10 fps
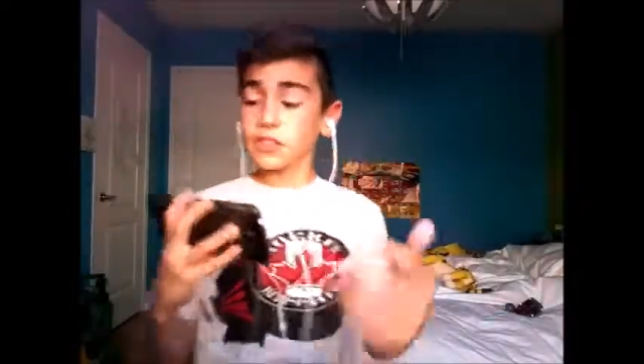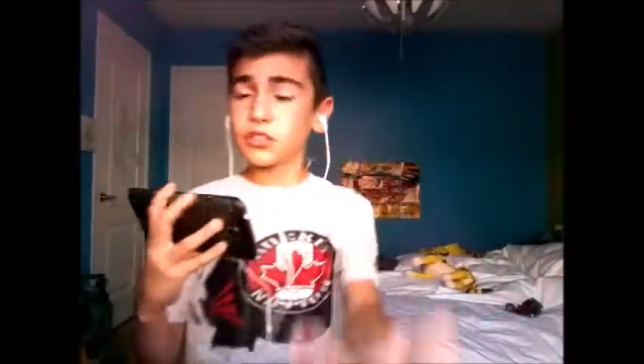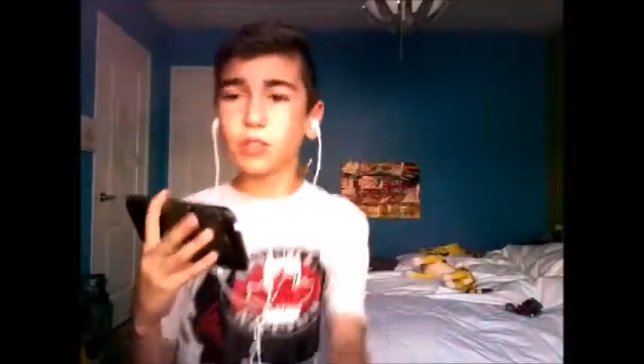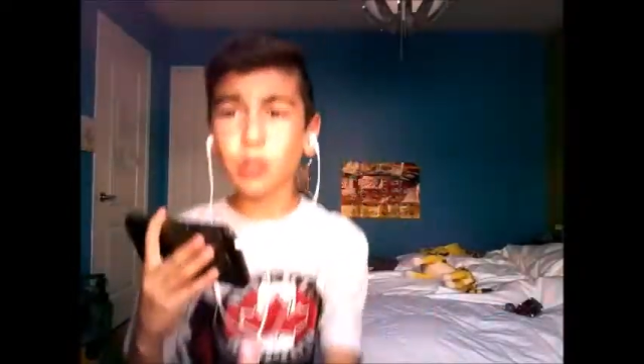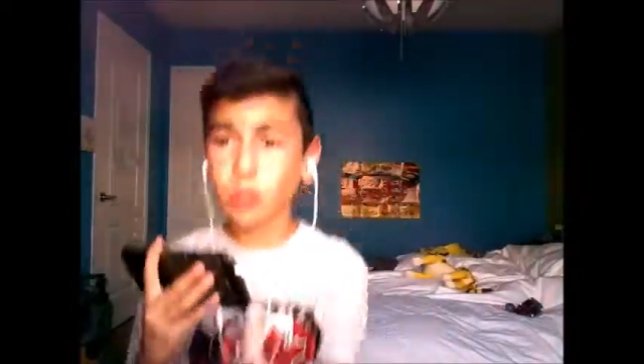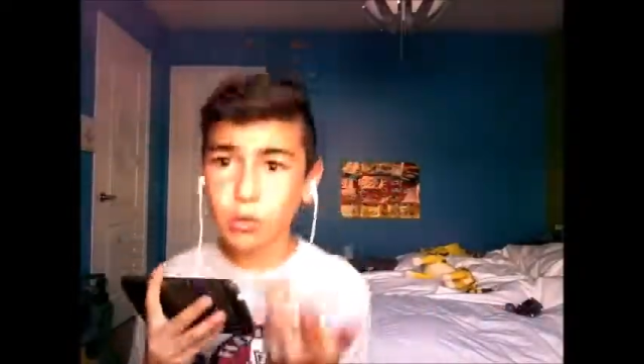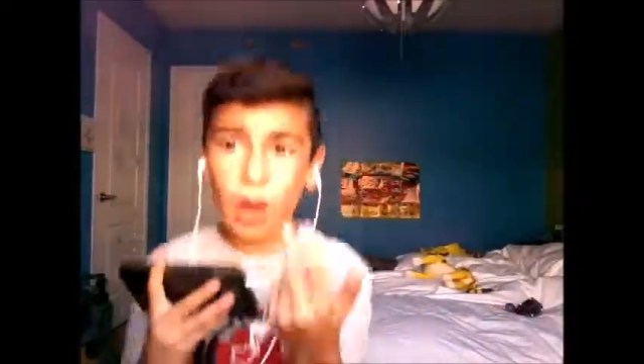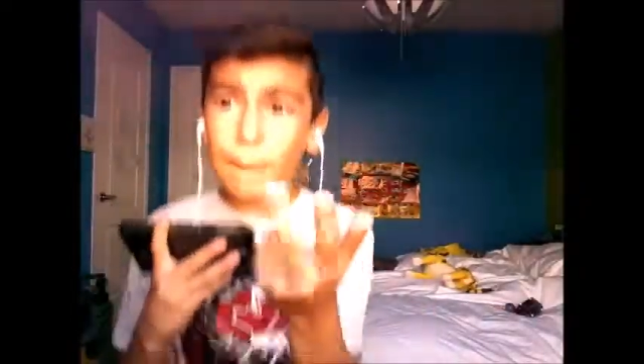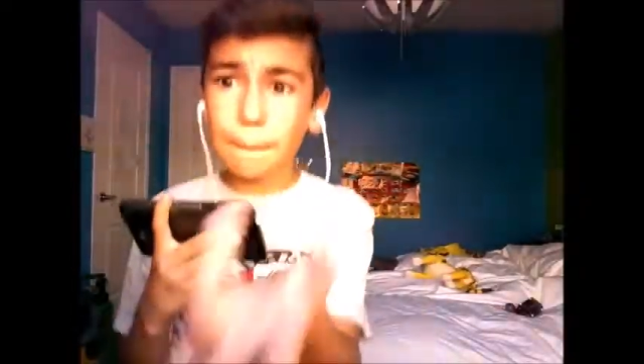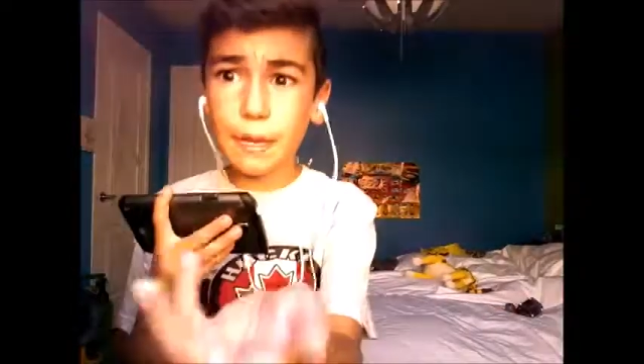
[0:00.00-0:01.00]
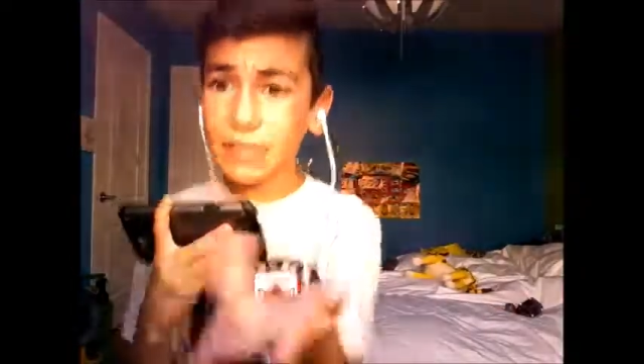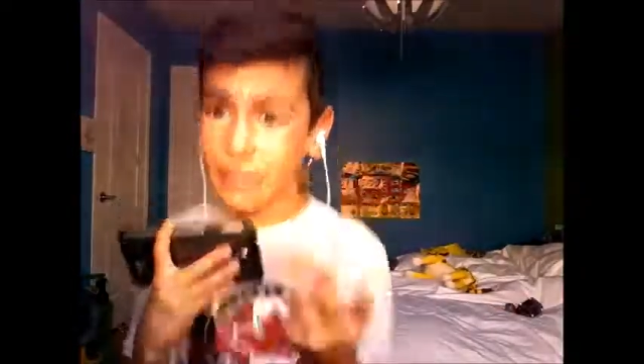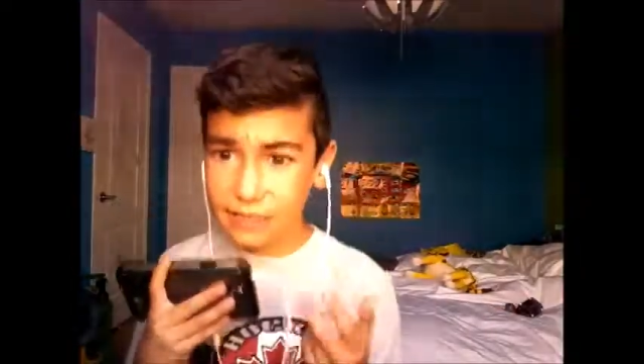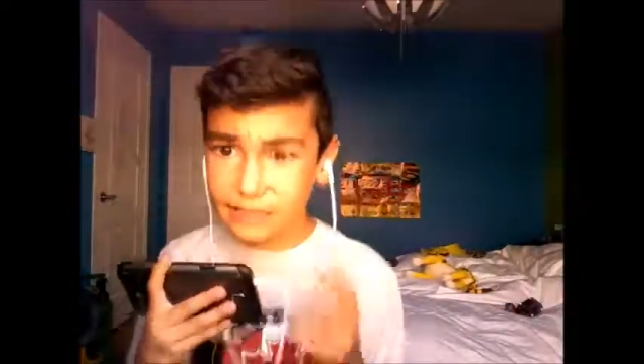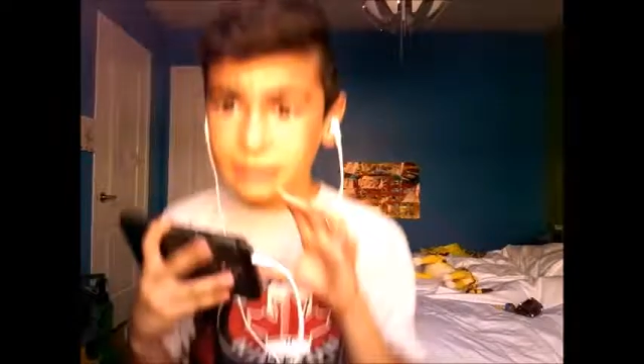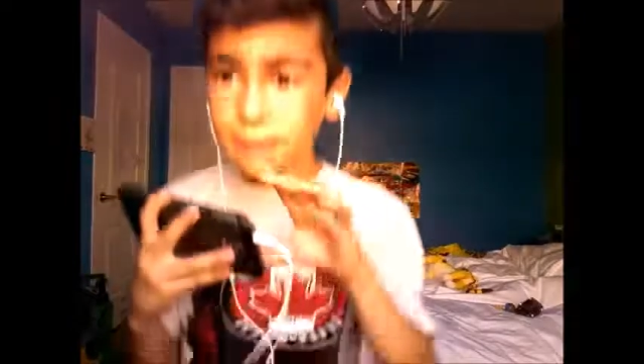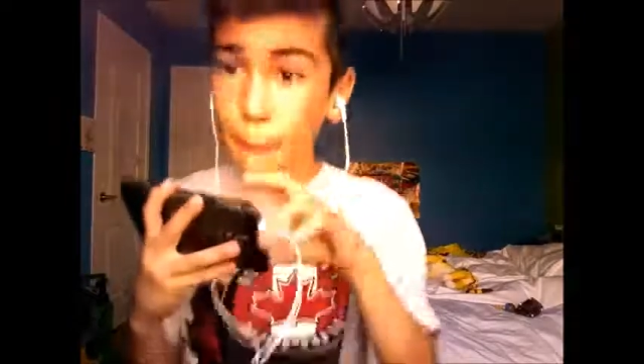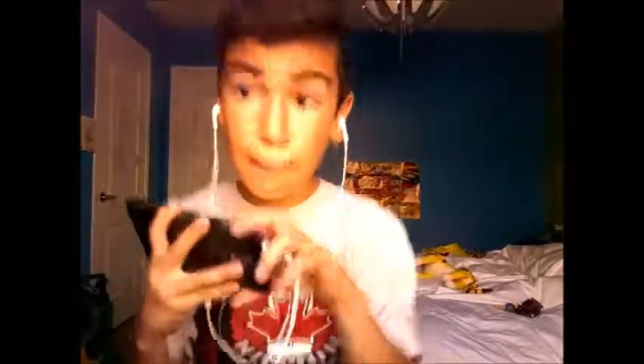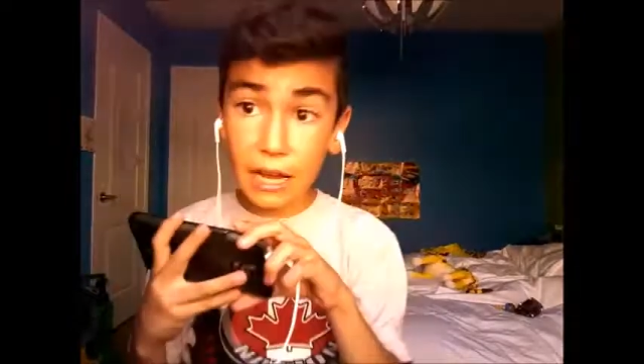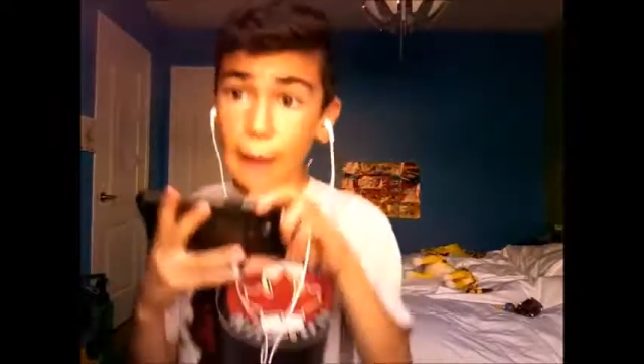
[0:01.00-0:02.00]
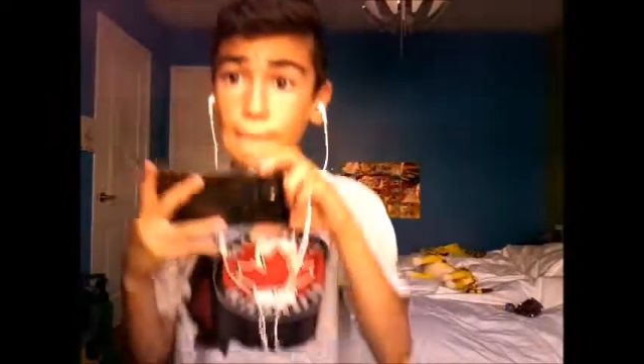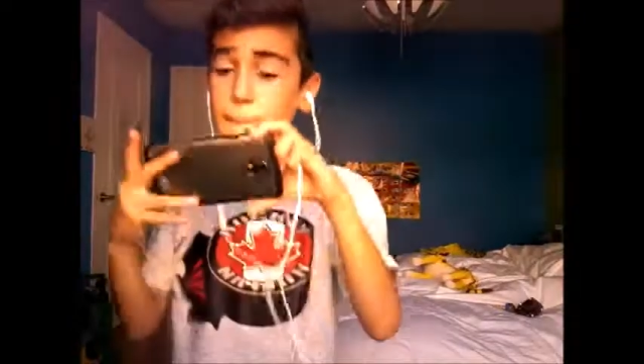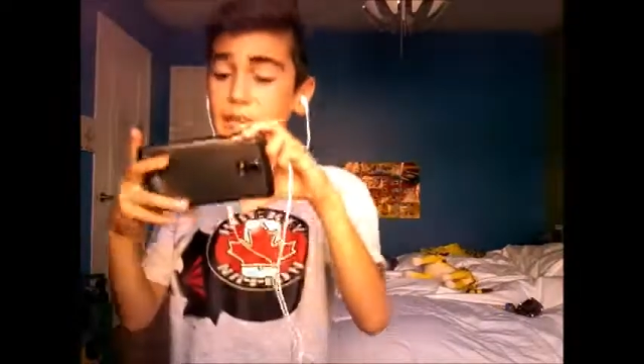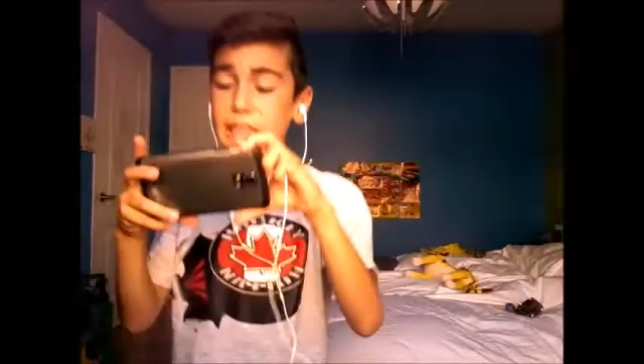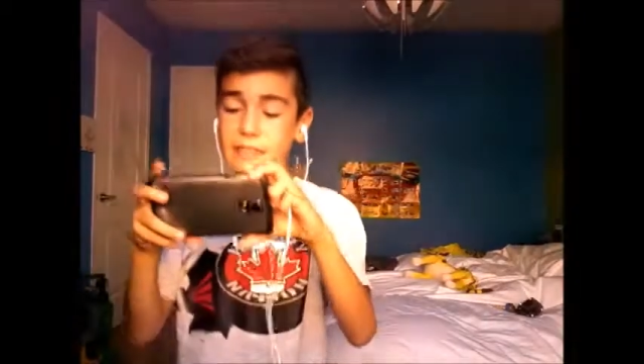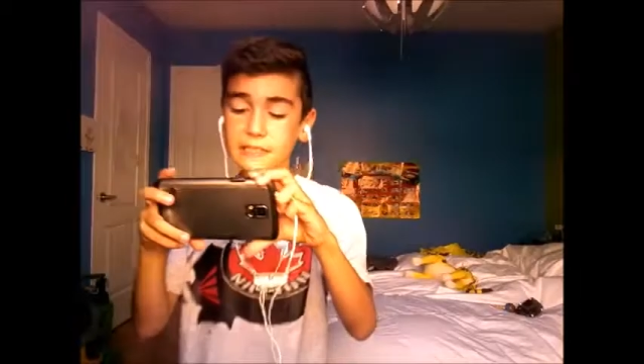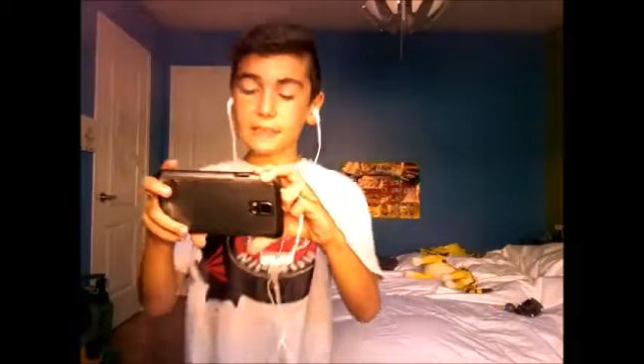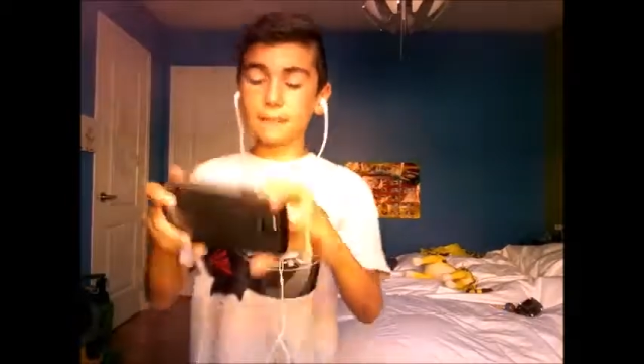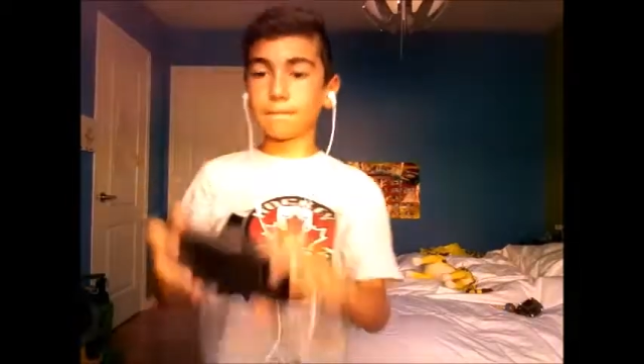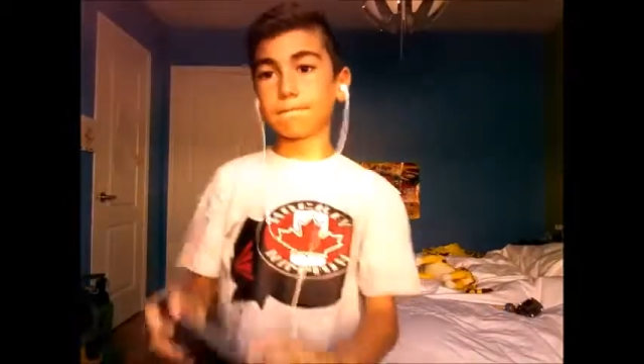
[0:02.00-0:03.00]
Do you copy this? Sibeba copy this.